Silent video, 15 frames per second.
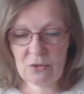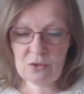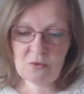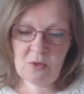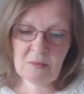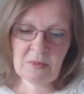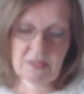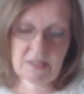
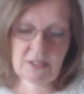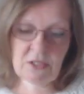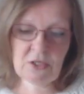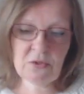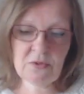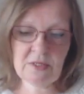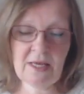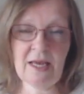So I might
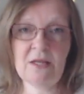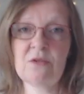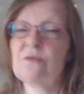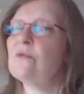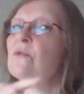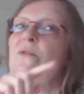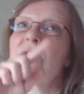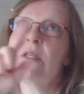use that
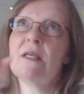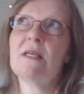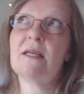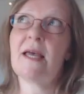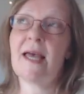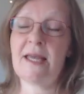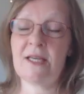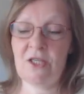for
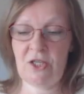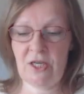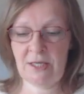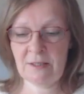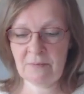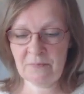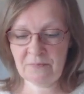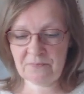the
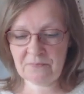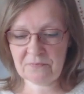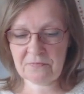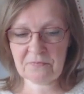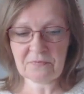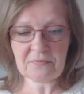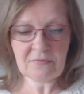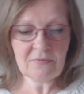edging.
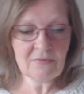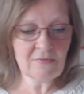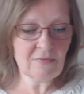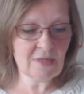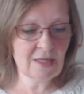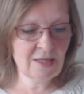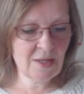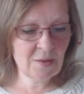
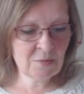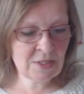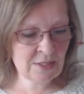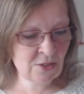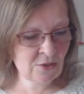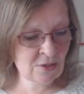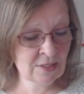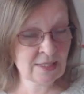But
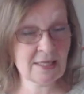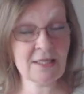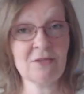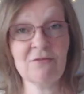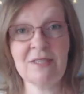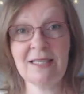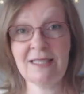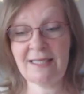it looks like
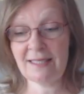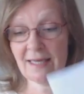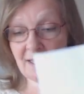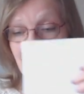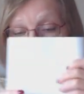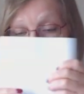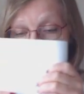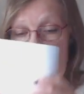a really
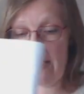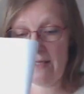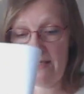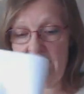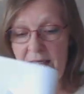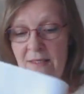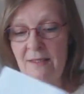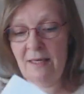nice
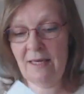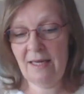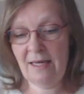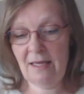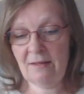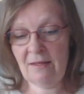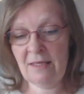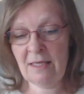pattern.
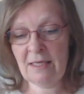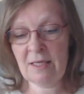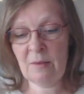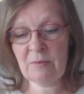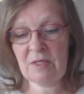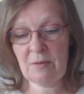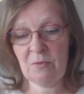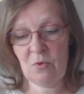I think it
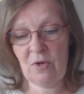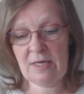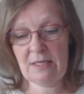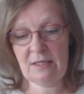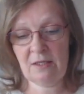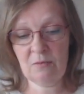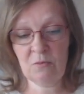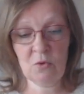comes up quite
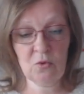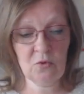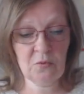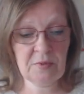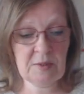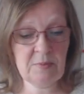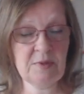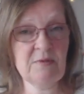small.
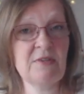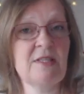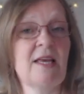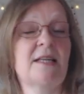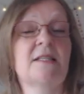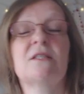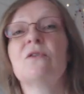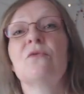People have
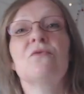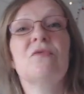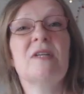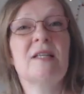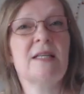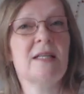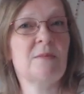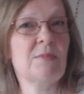said it's not
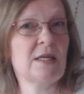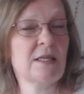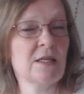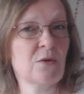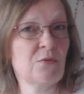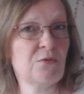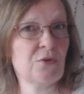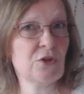really big
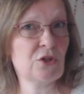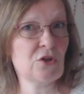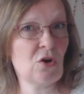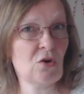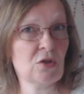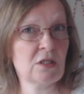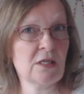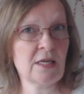enough for a
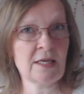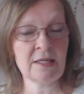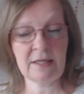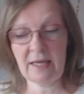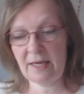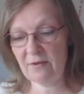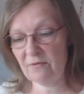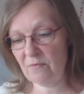toddler,
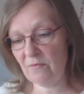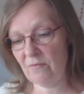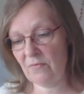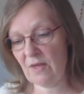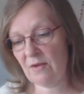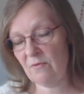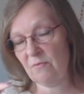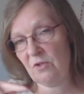and
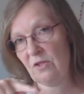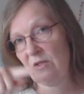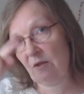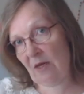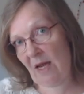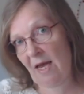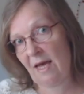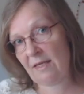they've
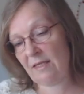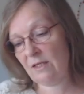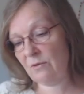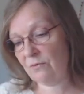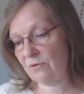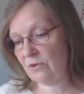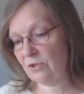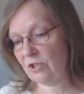just added
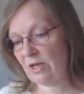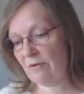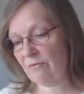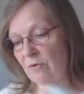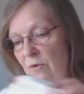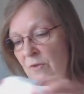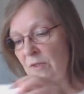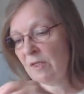a few
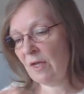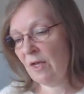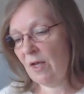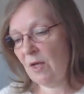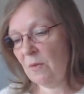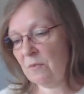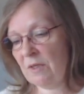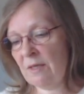chevrons.
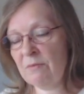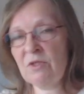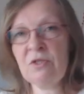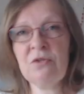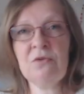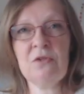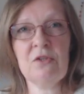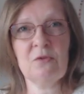But I'm going to
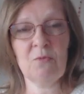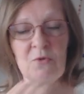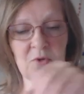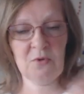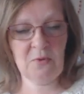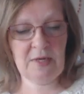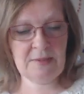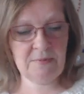do the
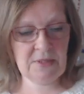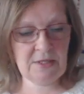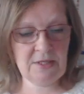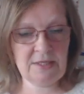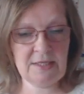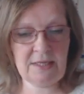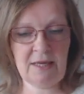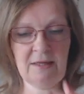smaller one,
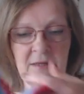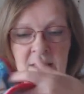because I